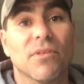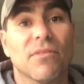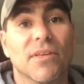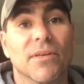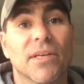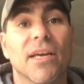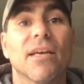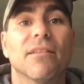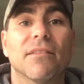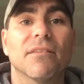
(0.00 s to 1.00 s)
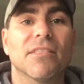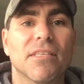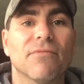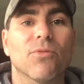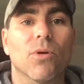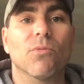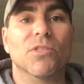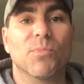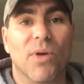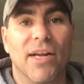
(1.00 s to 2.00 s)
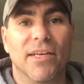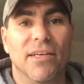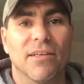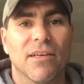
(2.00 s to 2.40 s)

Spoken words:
the theory that the seafloor was spreading.